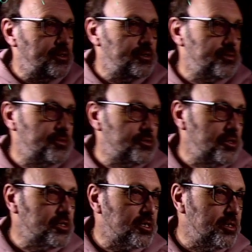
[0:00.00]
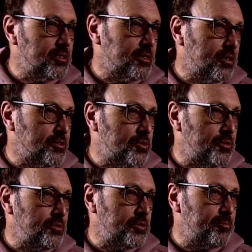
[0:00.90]
the things
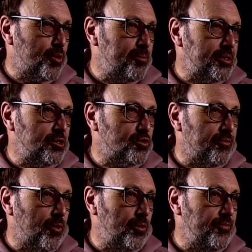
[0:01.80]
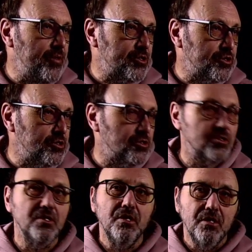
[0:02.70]
concerning the properties of convergence
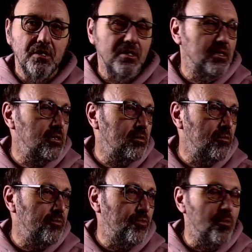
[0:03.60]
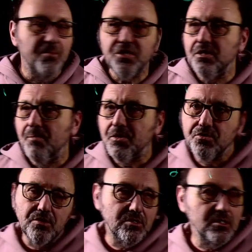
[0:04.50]
of complex numbers.
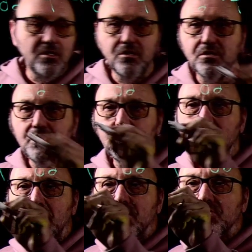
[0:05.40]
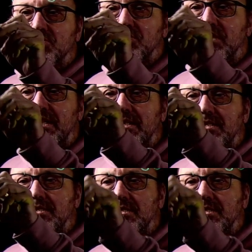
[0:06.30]
That's easy. So let